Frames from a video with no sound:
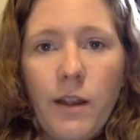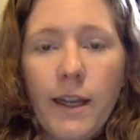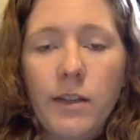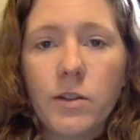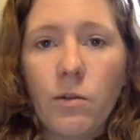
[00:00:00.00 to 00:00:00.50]

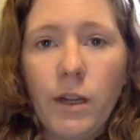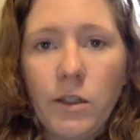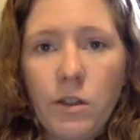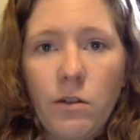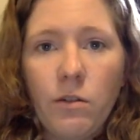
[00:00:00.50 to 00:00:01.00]
and it's
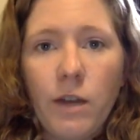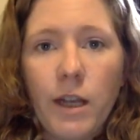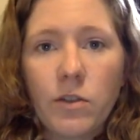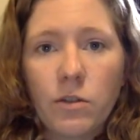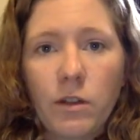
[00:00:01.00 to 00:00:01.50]
going to
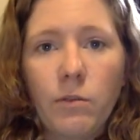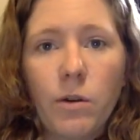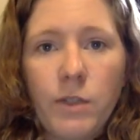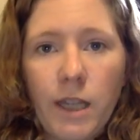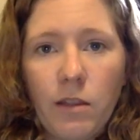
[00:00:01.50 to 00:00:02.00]
externally
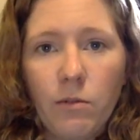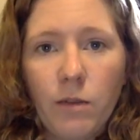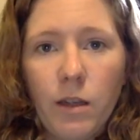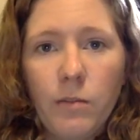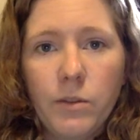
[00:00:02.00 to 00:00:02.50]
rotate the
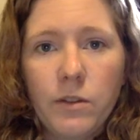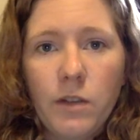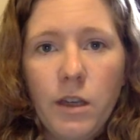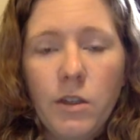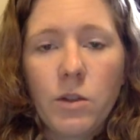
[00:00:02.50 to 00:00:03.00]

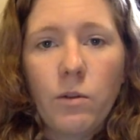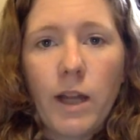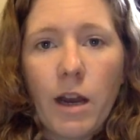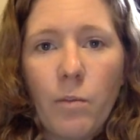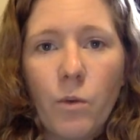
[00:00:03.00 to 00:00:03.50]
ribs to
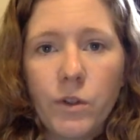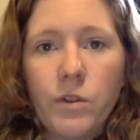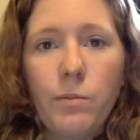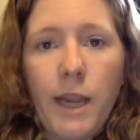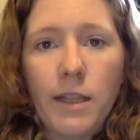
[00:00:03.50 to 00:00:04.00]
allow more
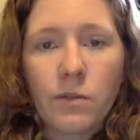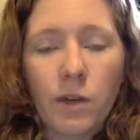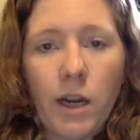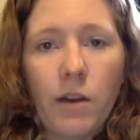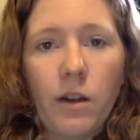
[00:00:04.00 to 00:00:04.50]
space
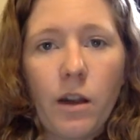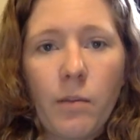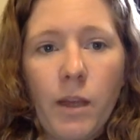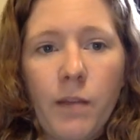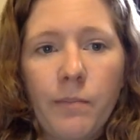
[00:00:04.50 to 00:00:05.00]
for air to
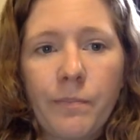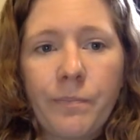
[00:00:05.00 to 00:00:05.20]
come in.